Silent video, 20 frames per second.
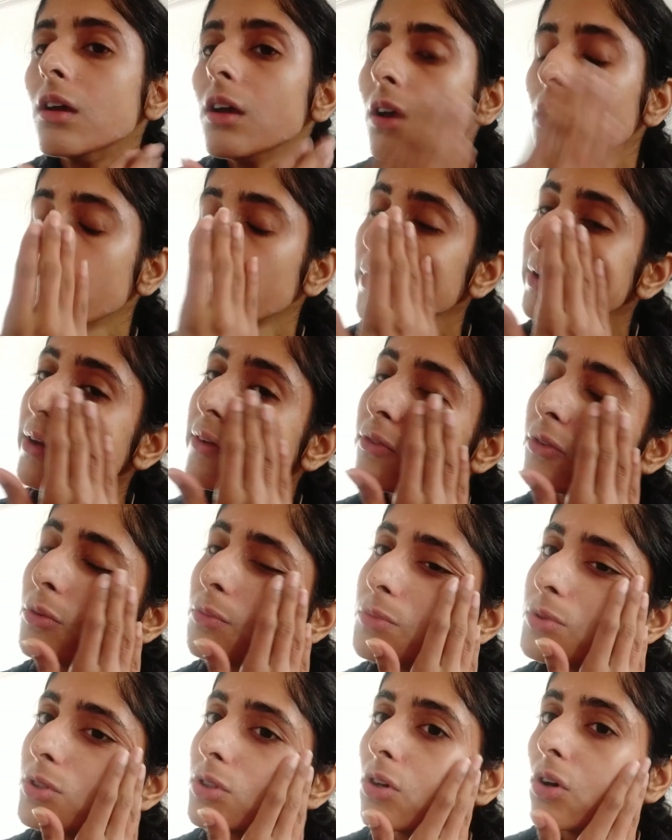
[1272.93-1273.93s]
What I've
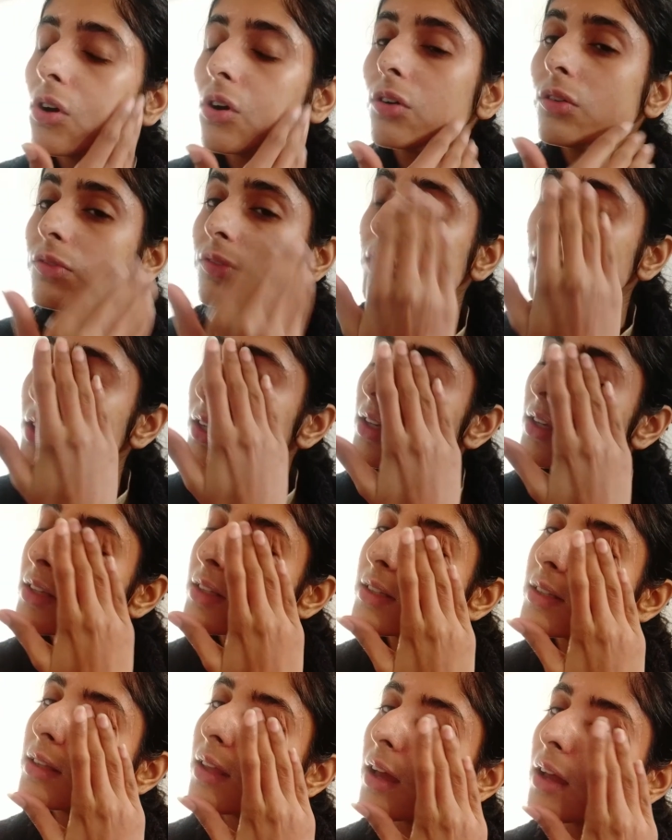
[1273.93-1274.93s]
observed
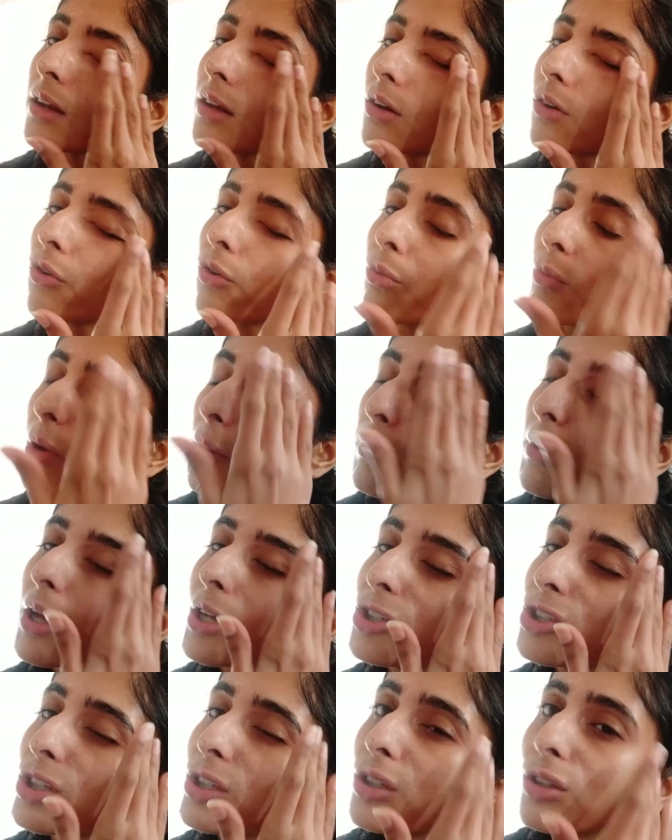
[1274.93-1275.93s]
is that Aroma
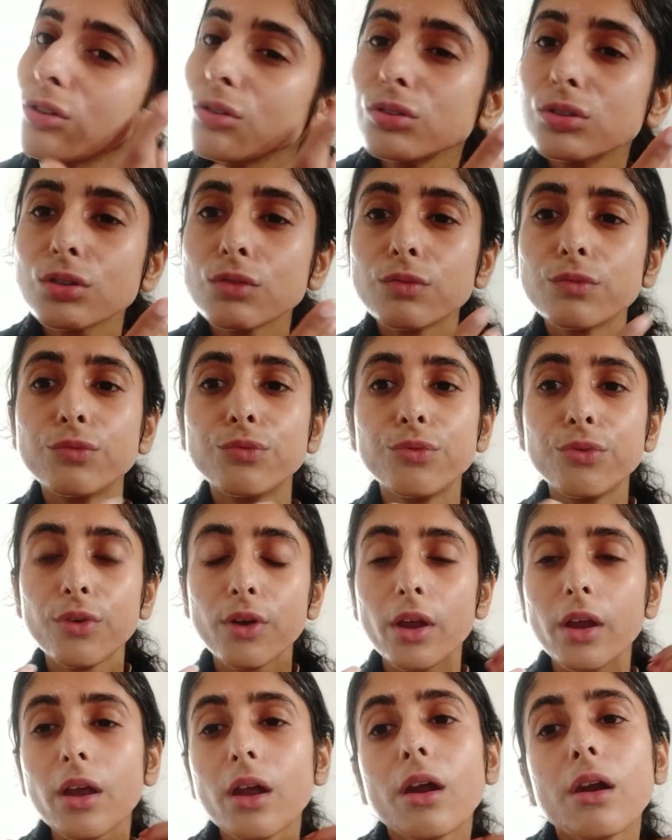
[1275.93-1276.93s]
Magic use a
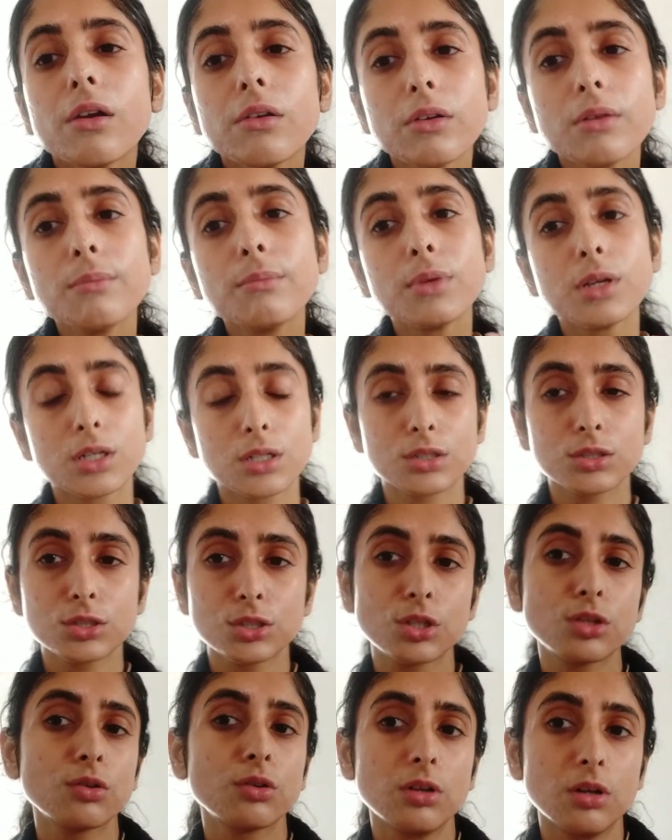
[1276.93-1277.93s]
very
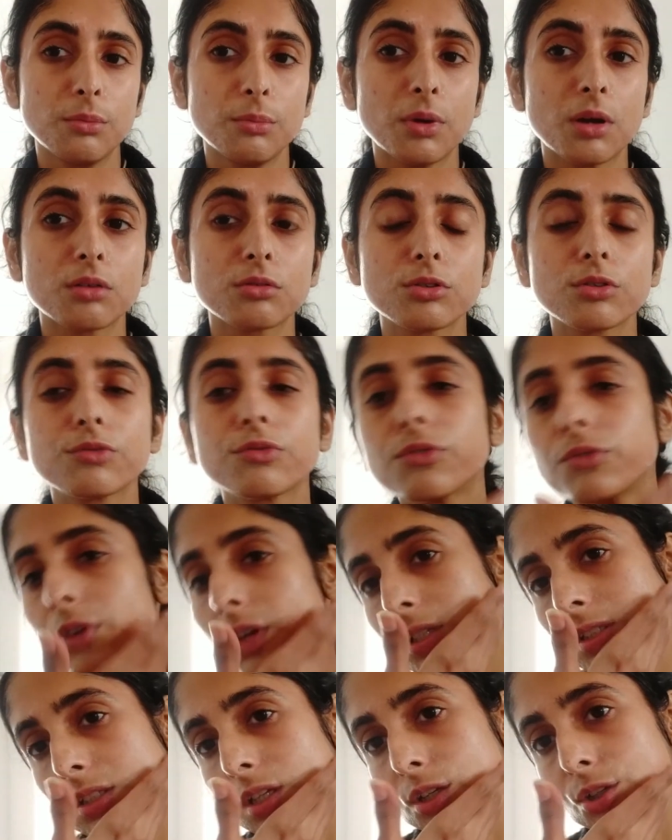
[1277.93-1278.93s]
minuscule amount of
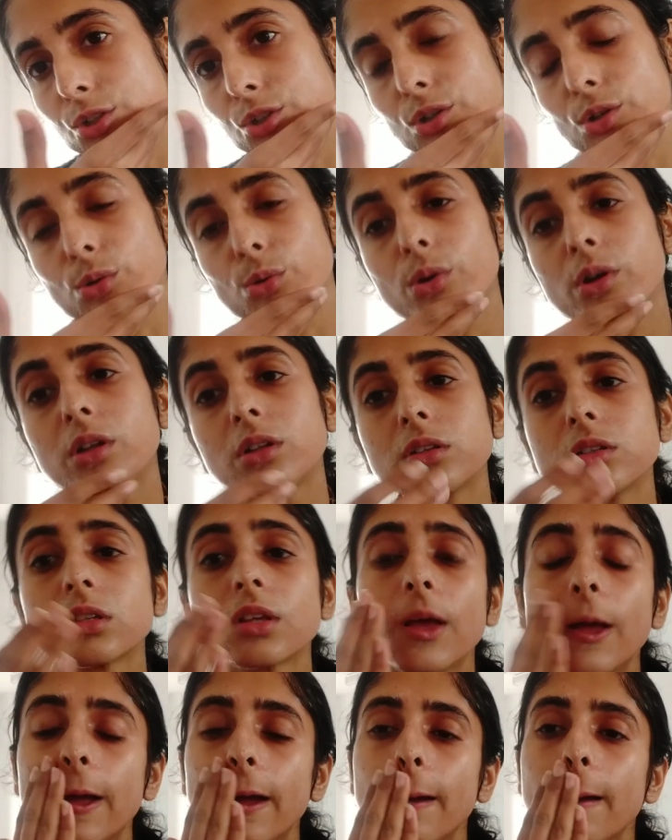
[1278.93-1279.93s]
essential oils.
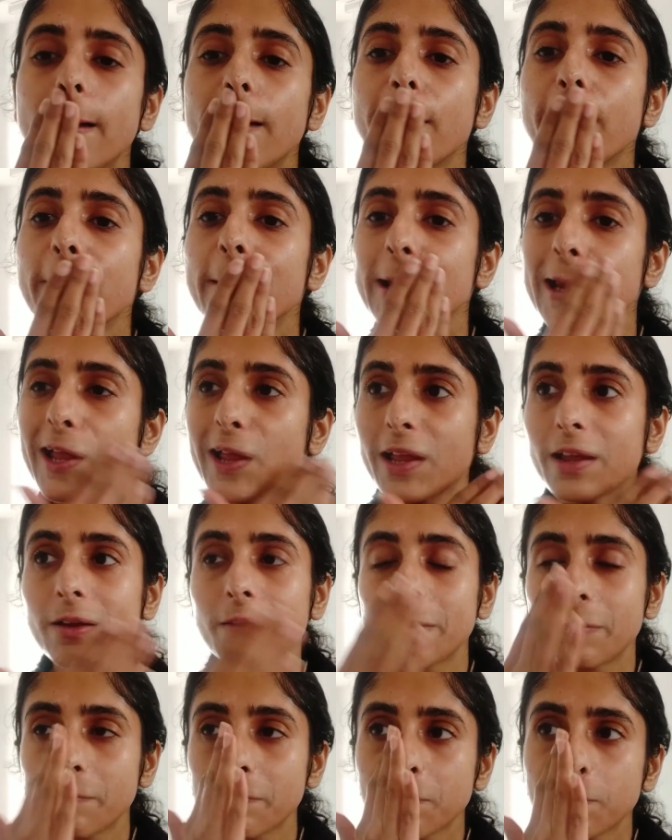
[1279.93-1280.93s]
Like,
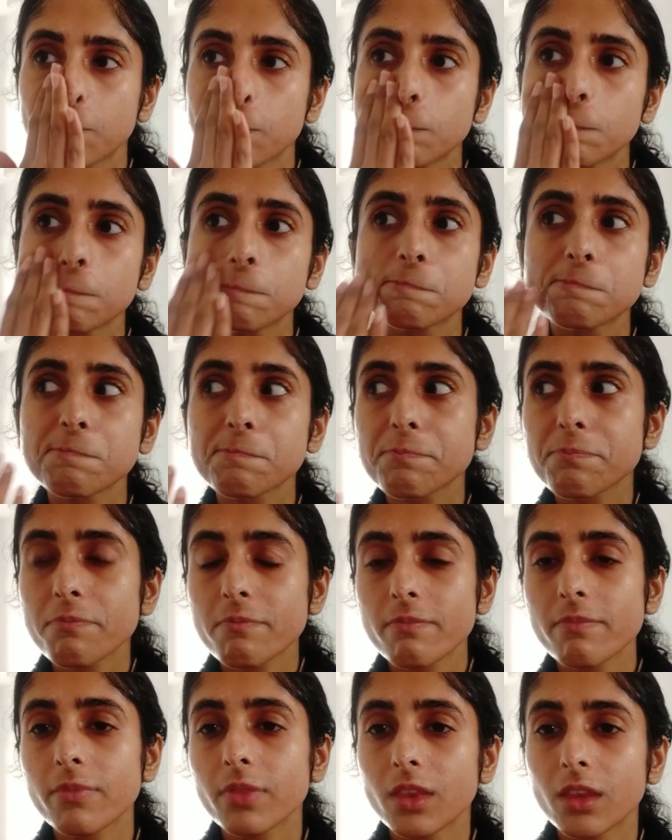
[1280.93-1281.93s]

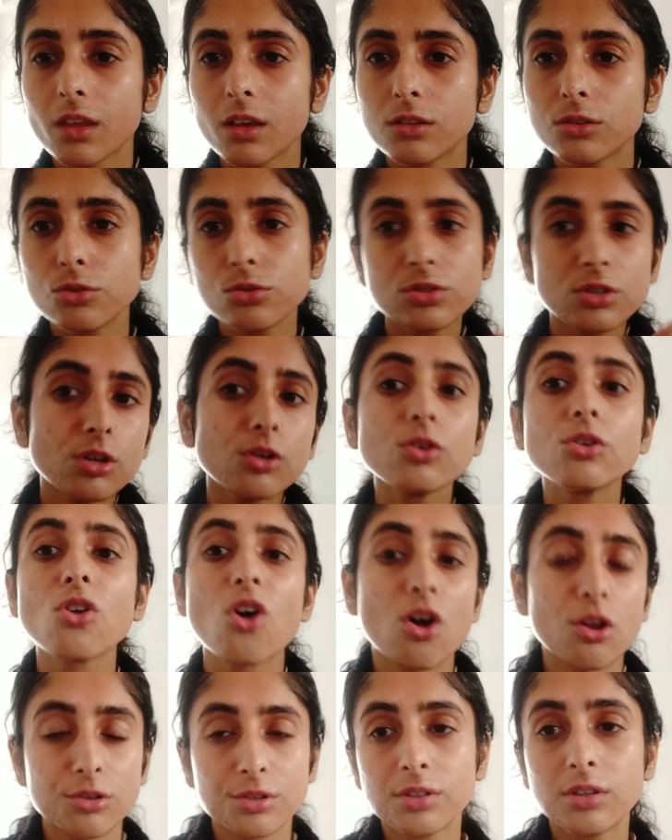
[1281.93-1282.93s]
those are
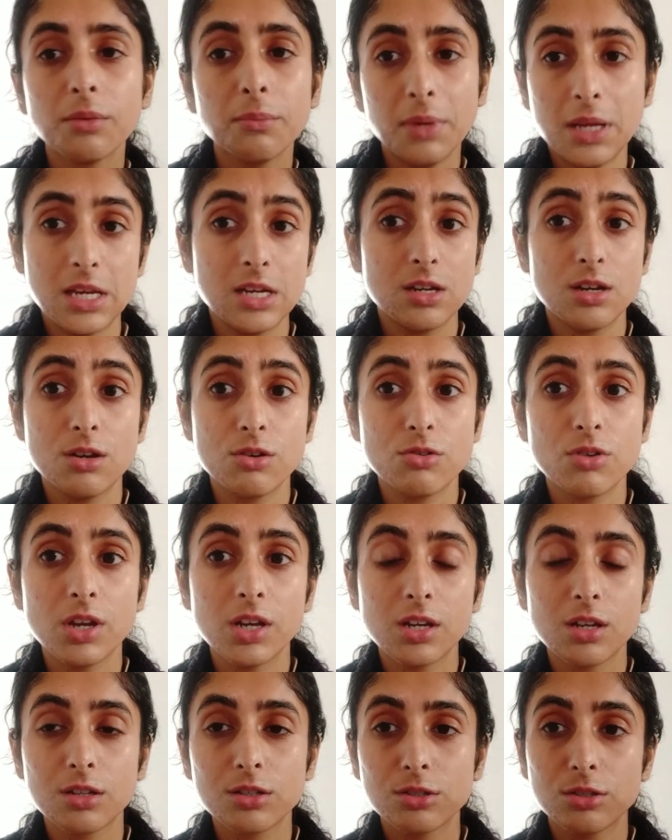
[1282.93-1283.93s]
not the main
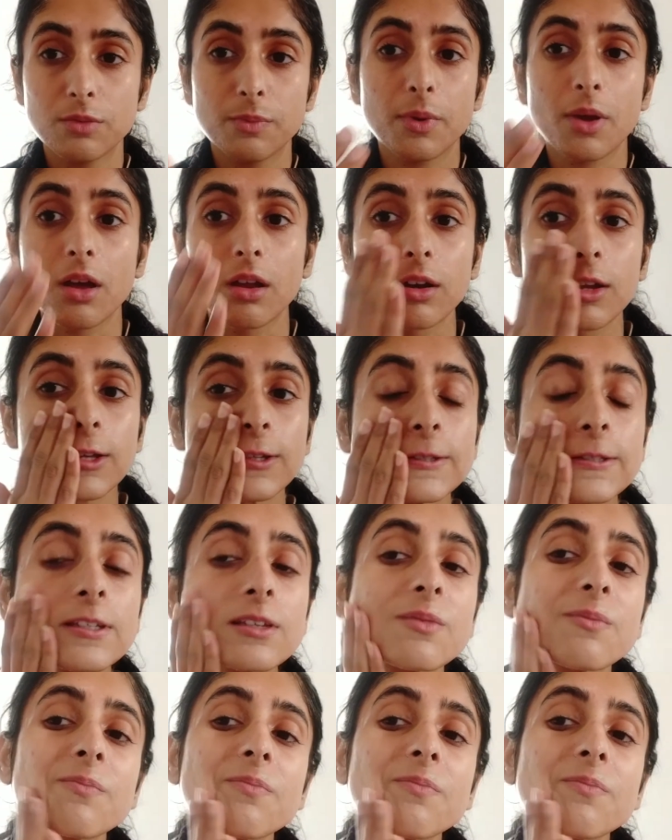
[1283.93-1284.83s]
ingredients, to be honest.